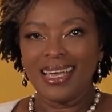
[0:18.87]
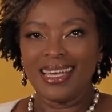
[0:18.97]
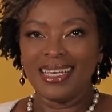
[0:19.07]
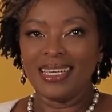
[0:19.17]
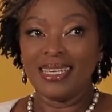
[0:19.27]

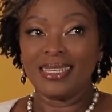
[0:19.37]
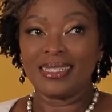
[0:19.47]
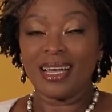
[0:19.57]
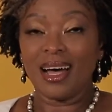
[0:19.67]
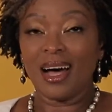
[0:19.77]

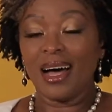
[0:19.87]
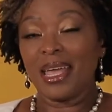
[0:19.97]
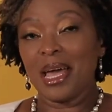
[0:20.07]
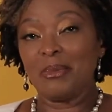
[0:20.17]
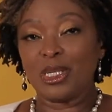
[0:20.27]
is
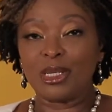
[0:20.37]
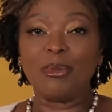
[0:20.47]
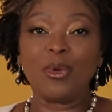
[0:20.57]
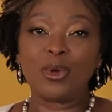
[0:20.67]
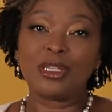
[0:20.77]
I am a
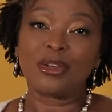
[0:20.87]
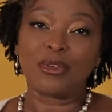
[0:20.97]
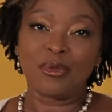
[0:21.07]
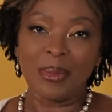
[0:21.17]
supporter of